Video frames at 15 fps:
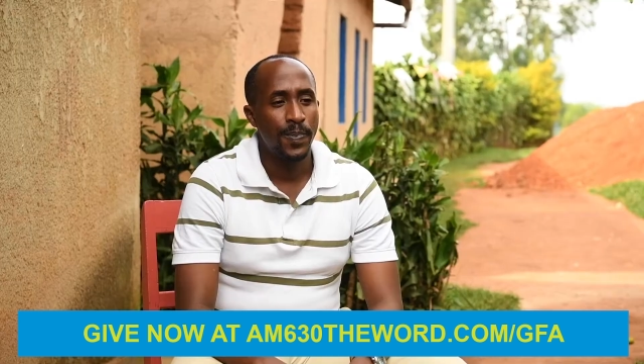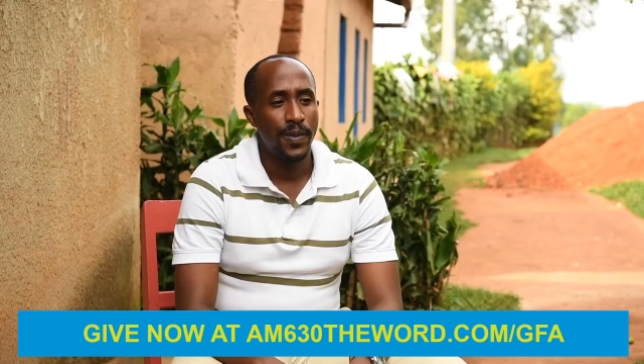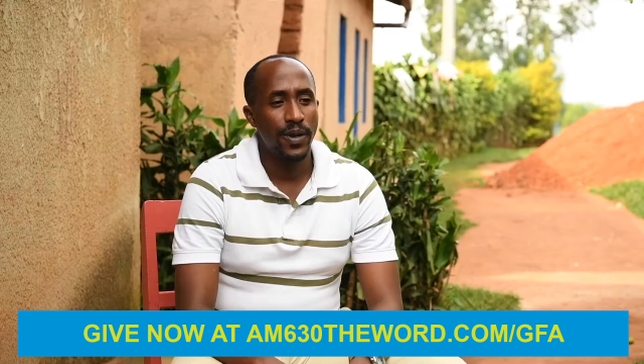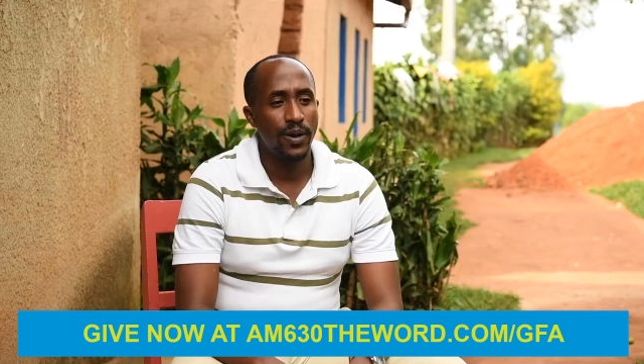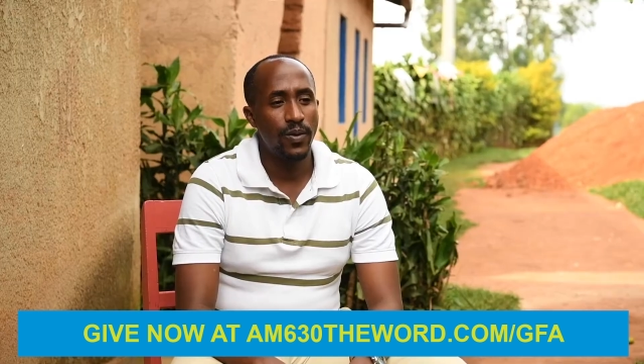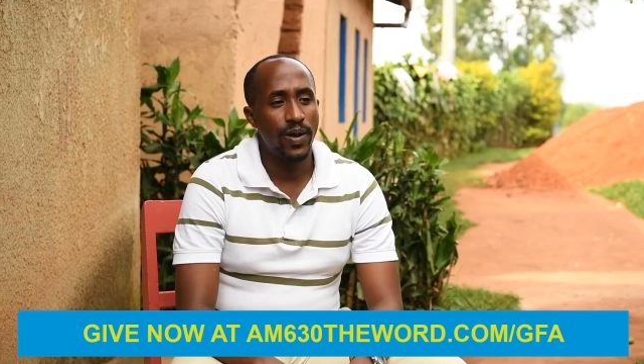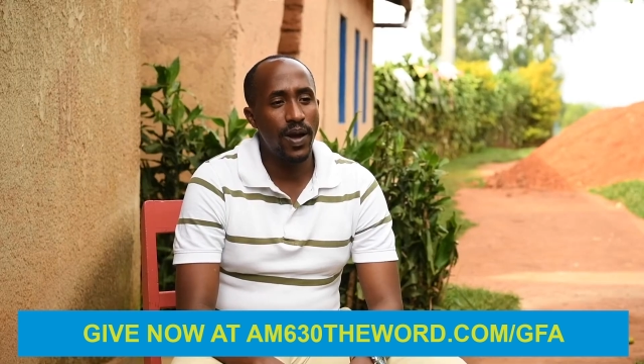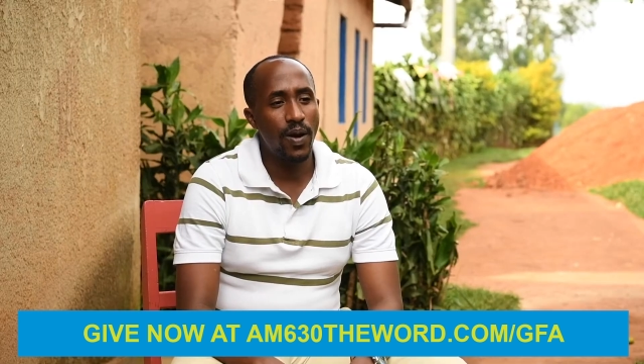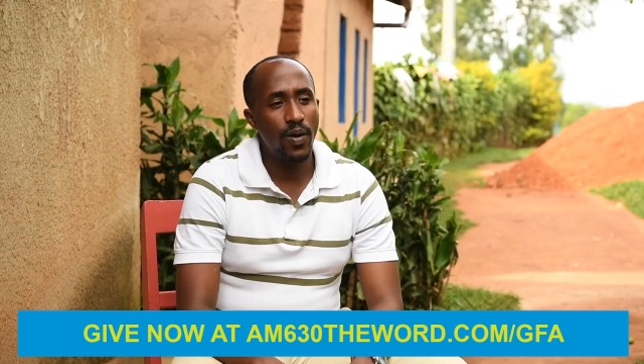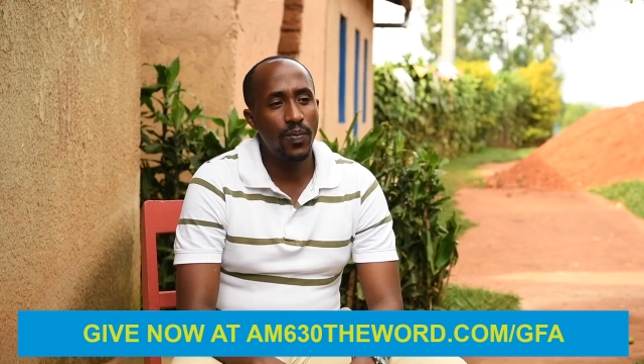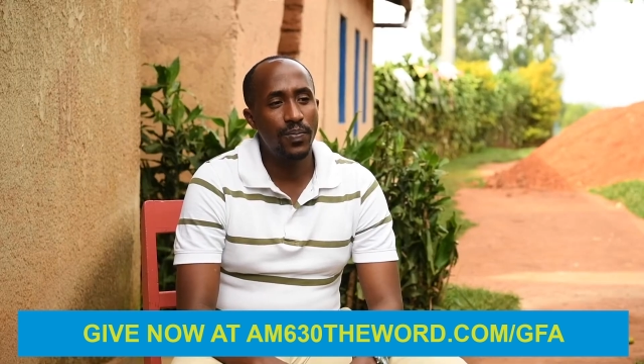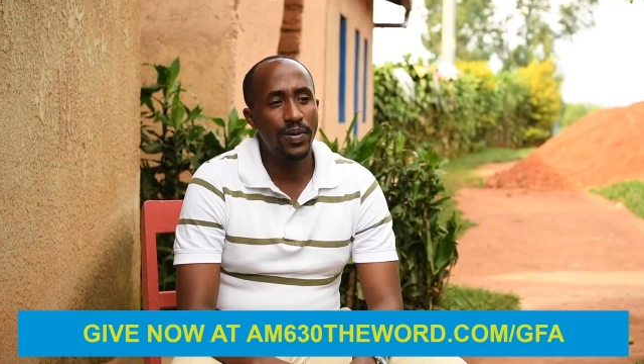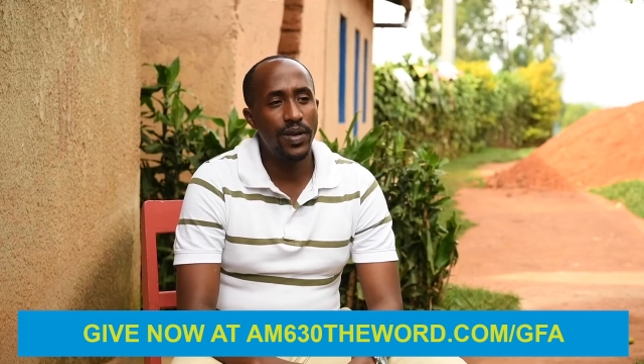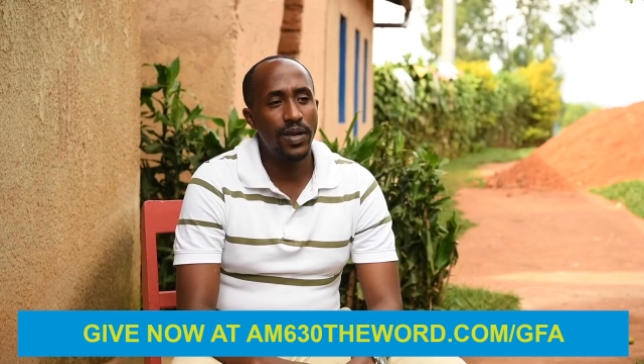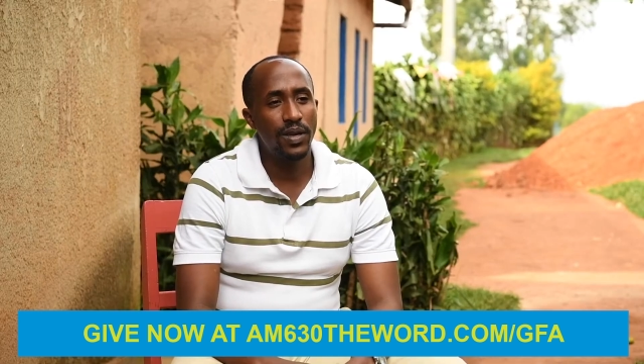And we are
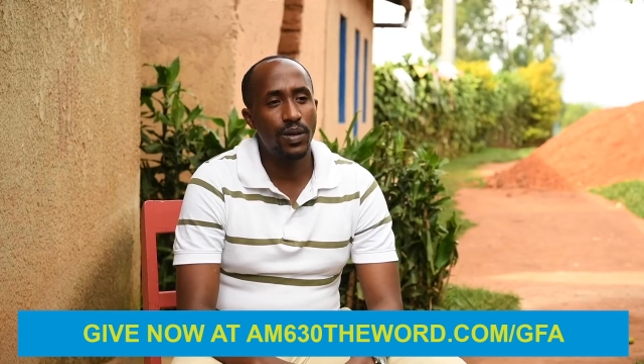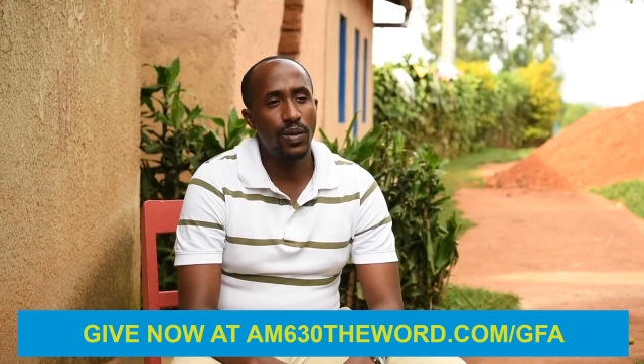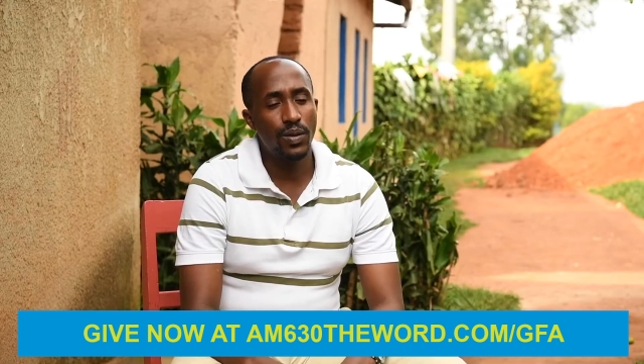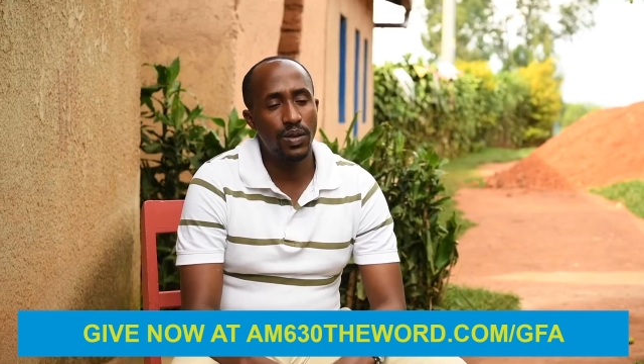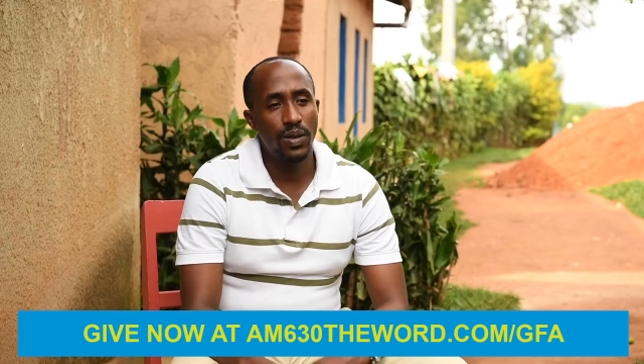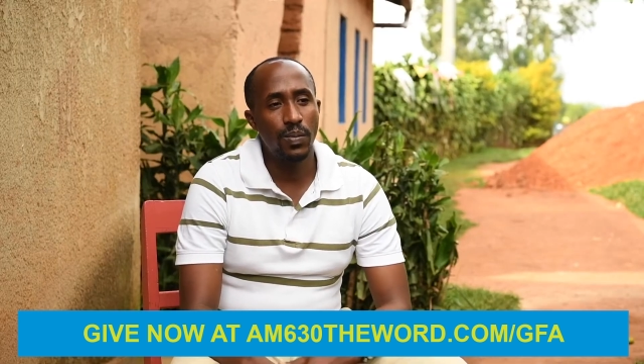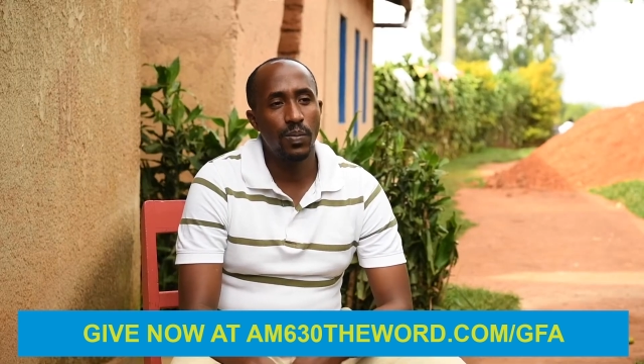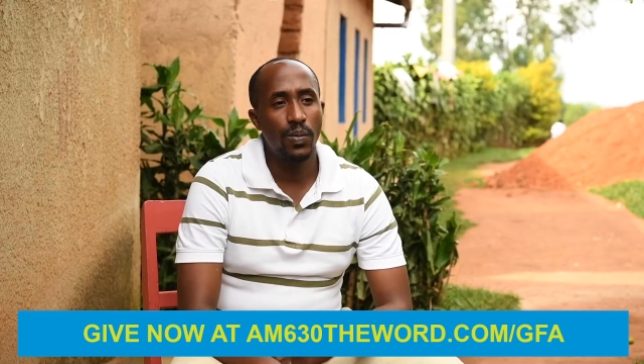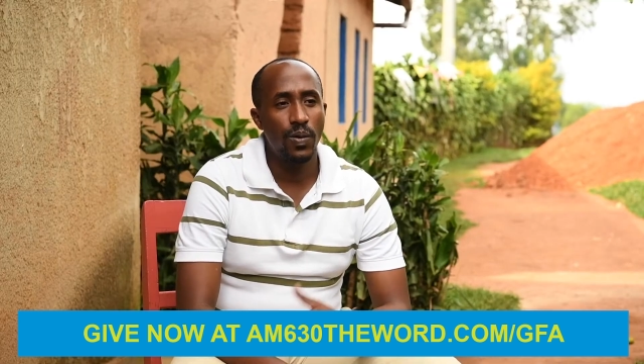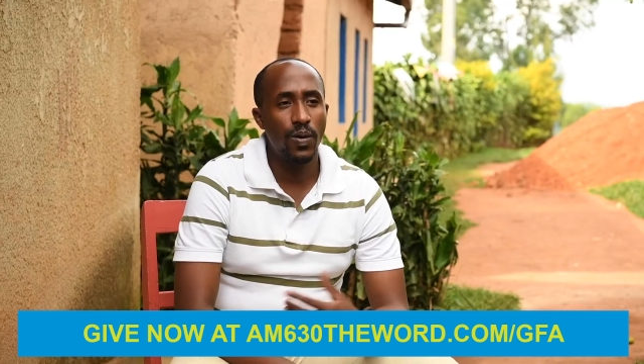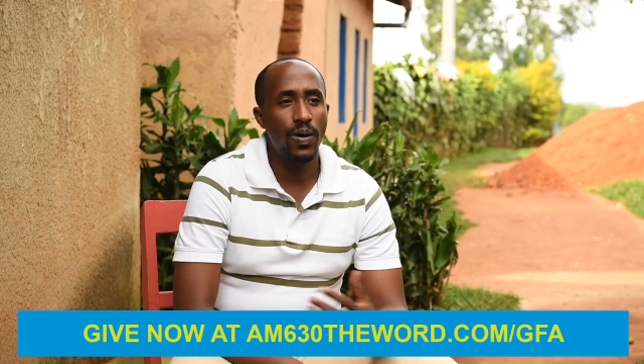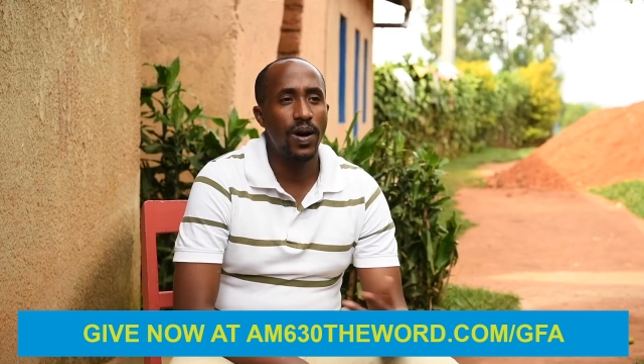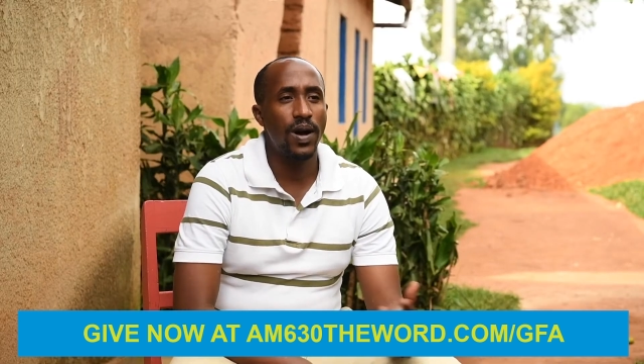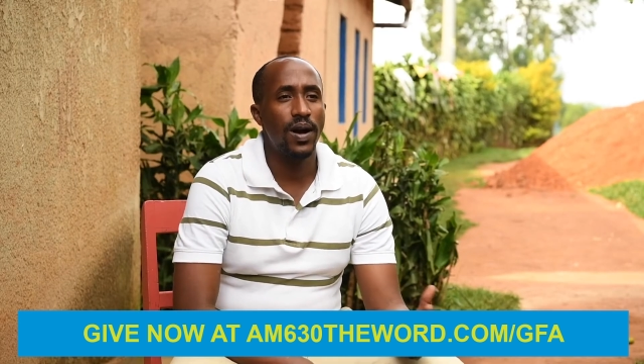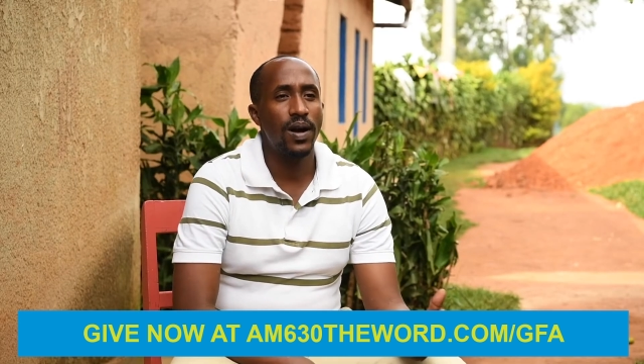hoping the
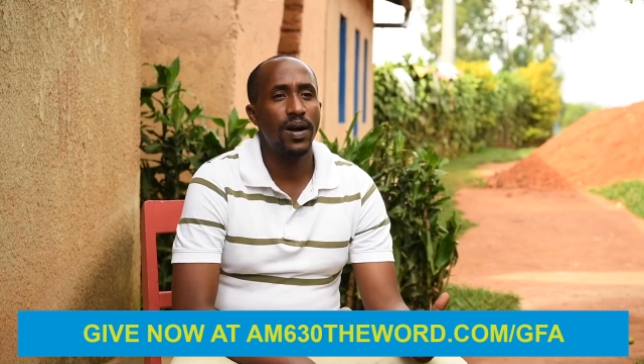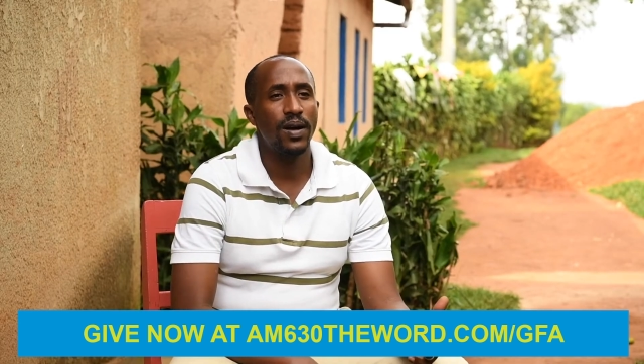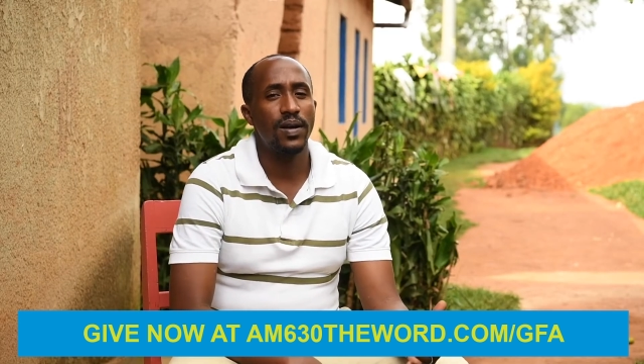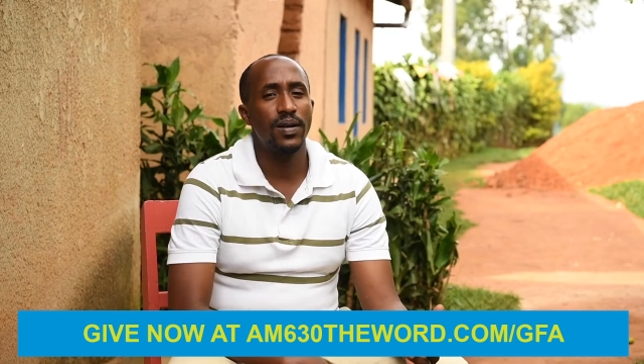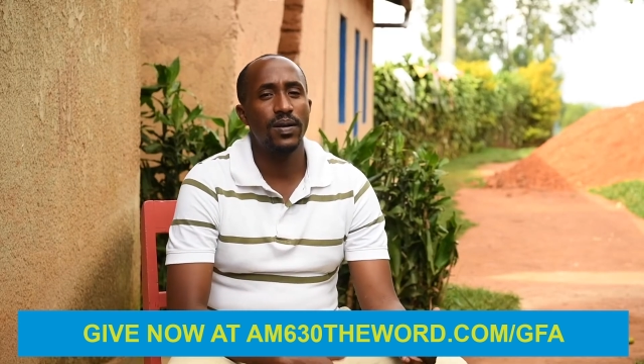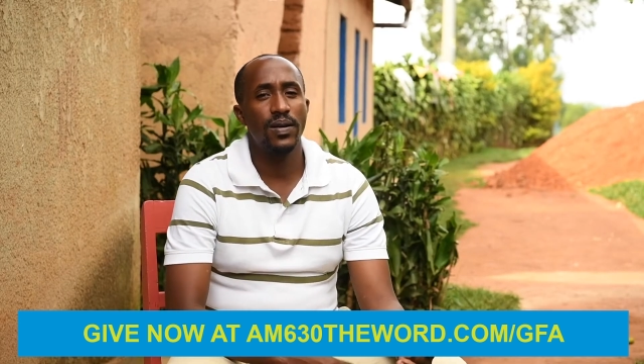more